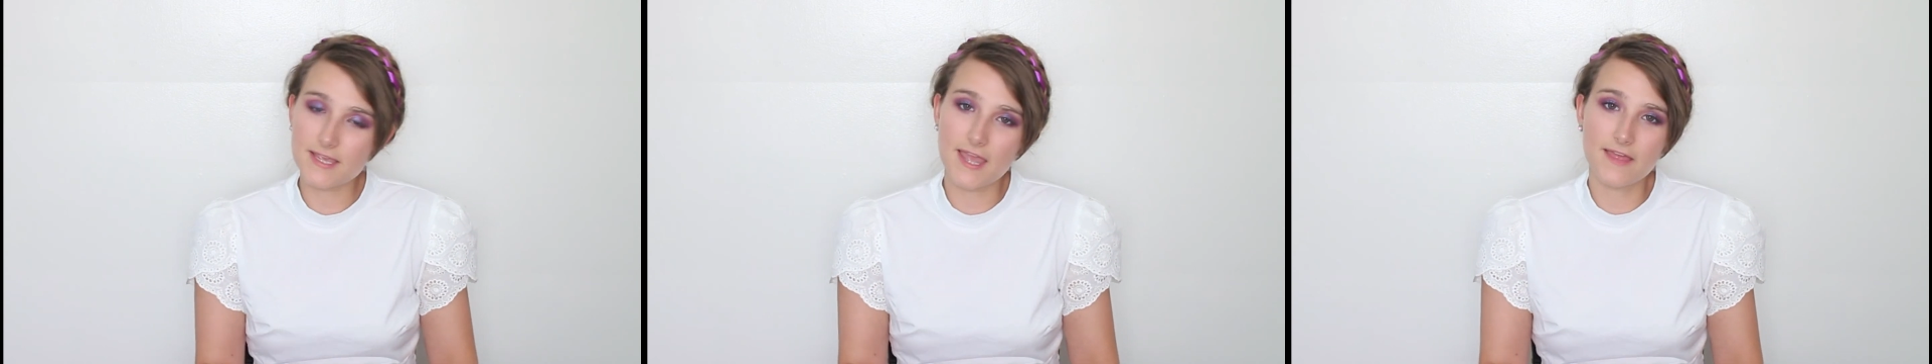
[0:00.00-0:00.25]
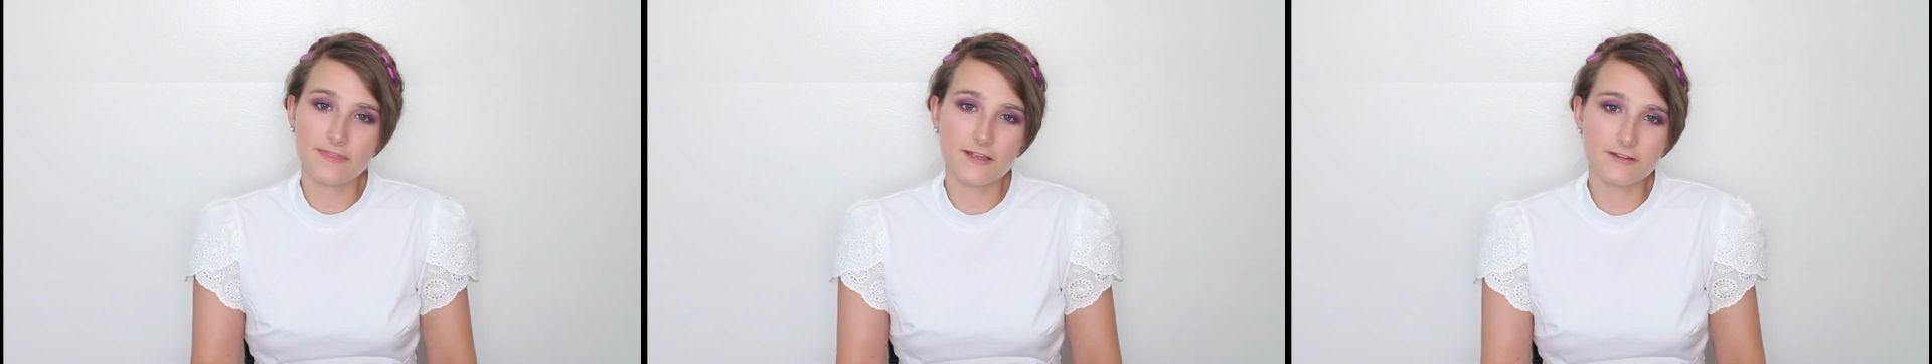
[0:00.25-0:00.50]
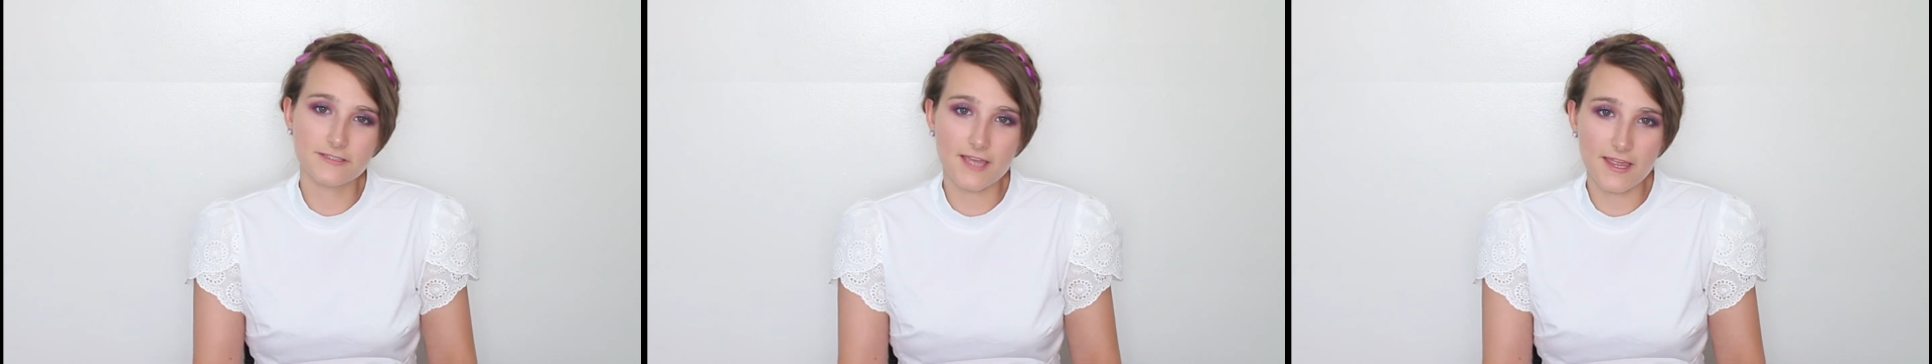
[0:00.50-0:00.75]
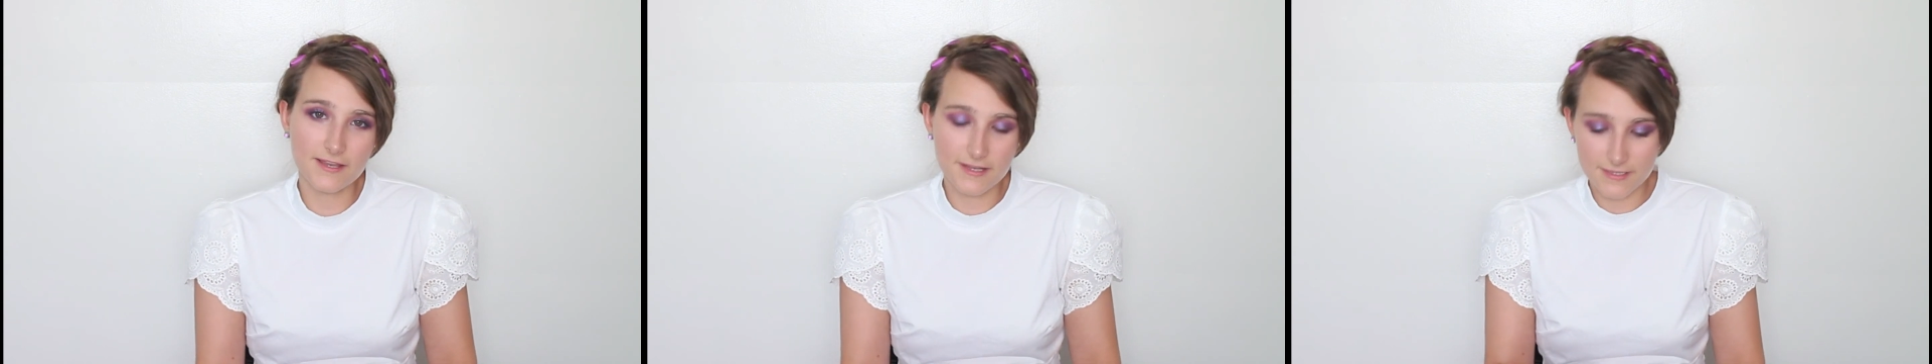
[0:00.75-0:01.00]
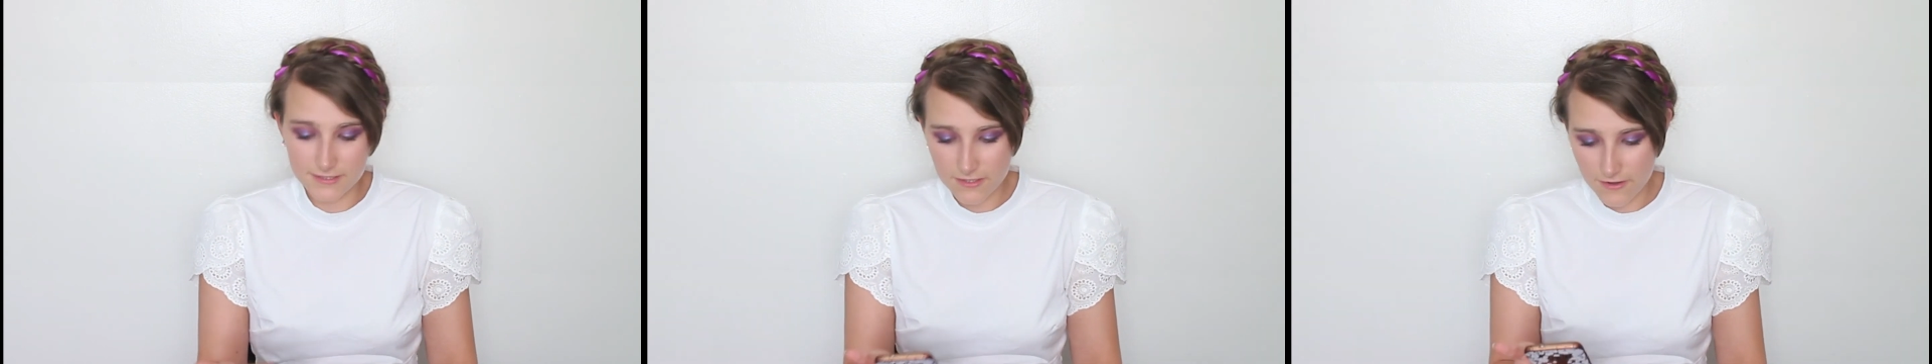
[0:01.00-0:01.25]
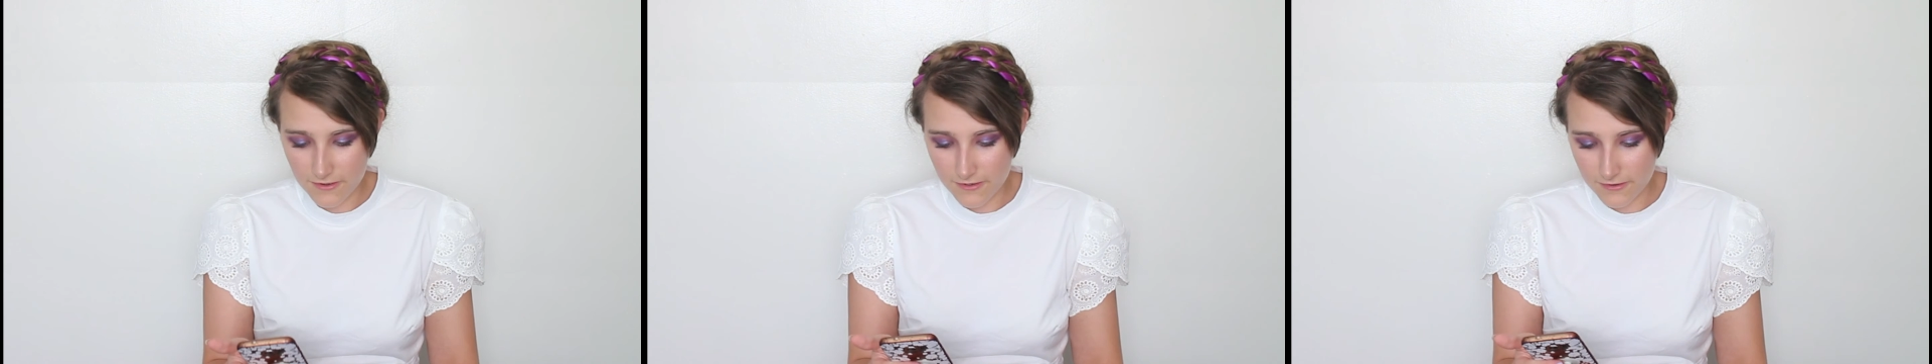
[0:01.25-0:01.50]
and their site is
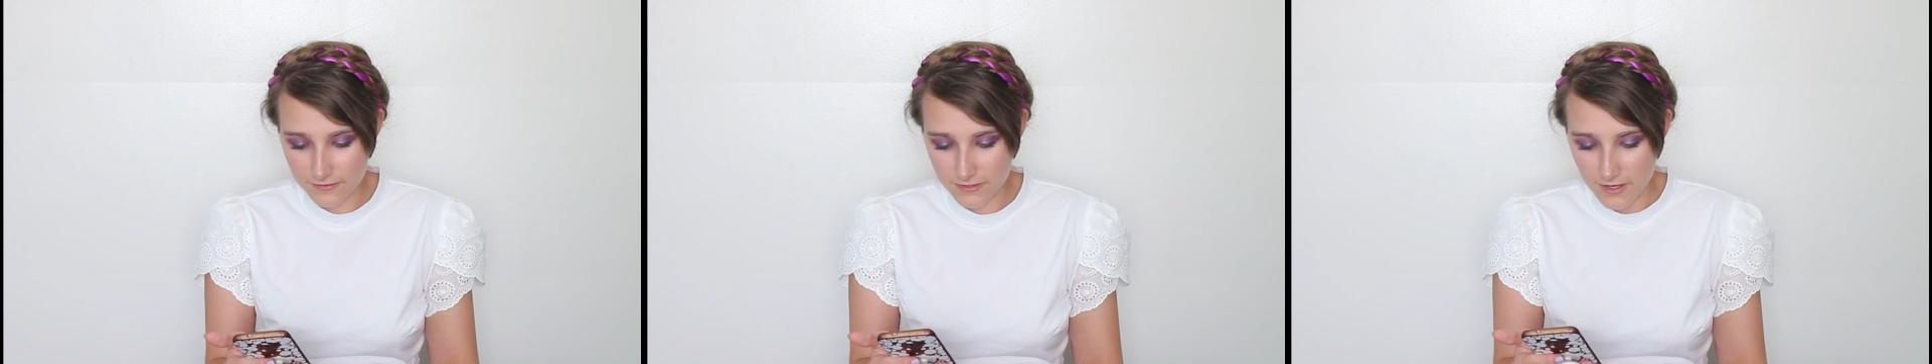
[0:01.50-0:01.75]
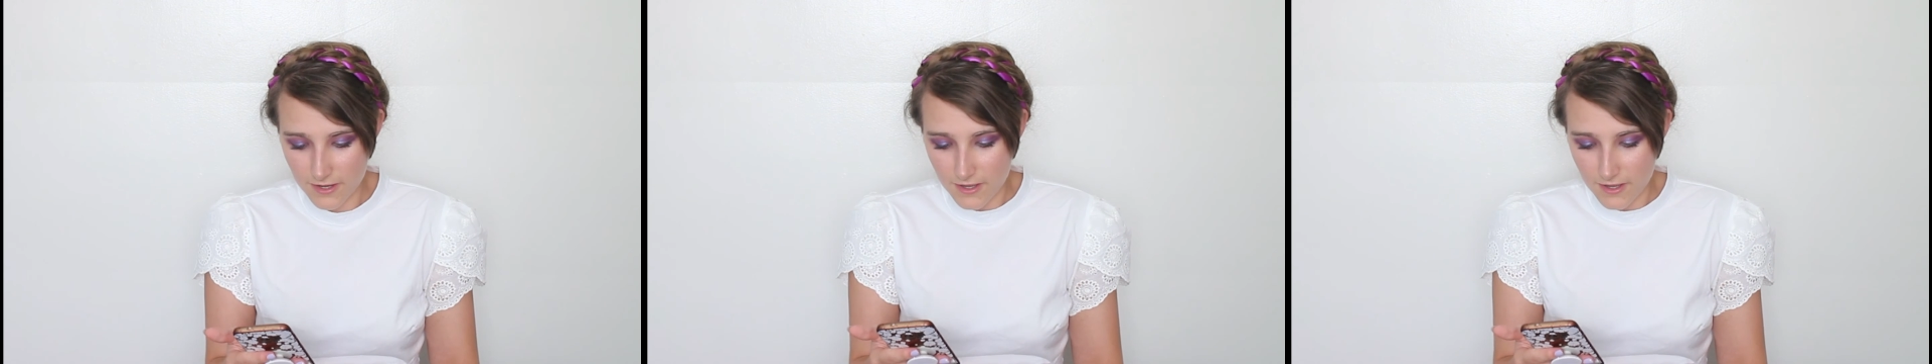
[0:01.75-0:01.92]
called